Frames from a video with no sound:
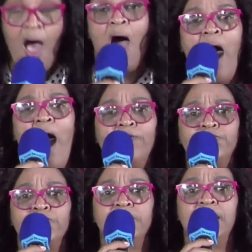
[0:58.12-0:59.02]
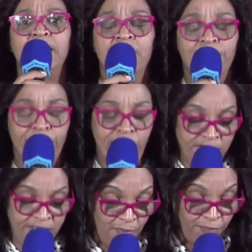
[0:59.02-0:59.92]
After delivering them
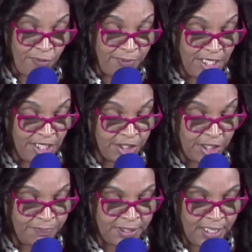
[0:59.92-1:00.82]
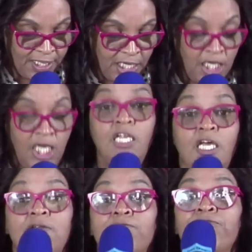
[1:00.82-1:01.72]
from Egypt, he
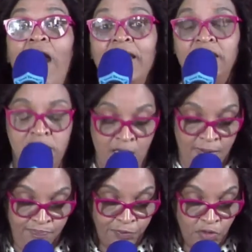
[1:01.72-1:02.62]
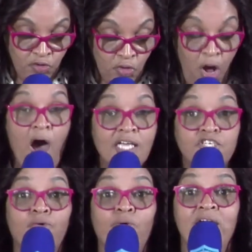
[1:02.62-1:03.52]
invited them to consecrate